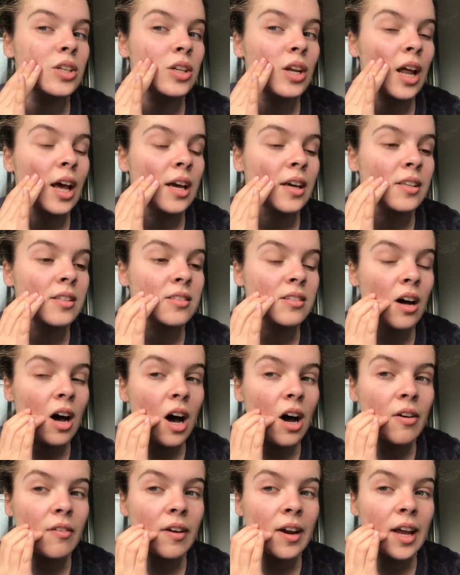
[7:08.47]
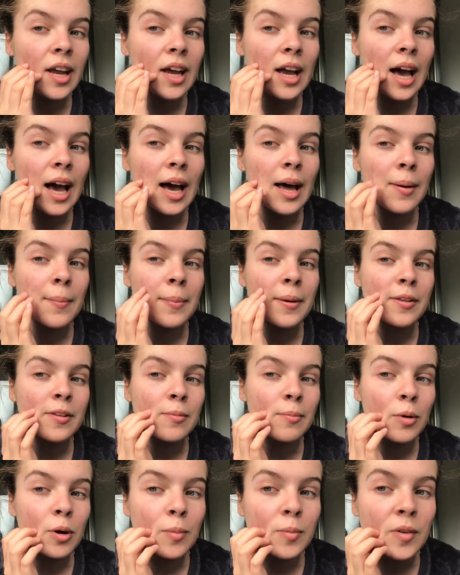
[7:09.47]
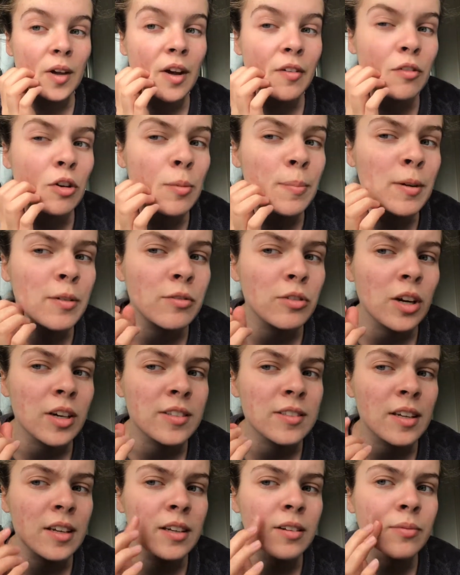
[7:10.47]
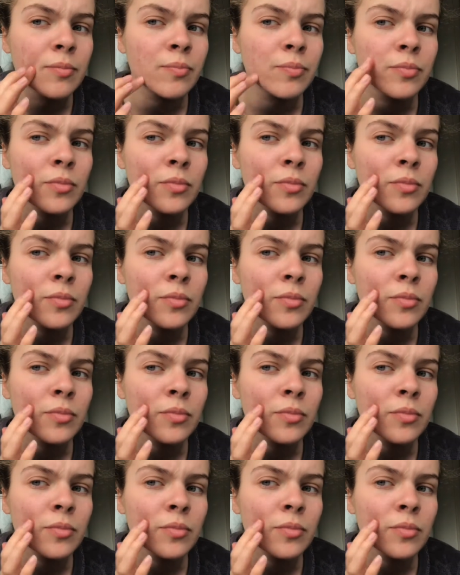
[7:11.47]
like scarring and bits and bobs. I've got a bit of dry skin.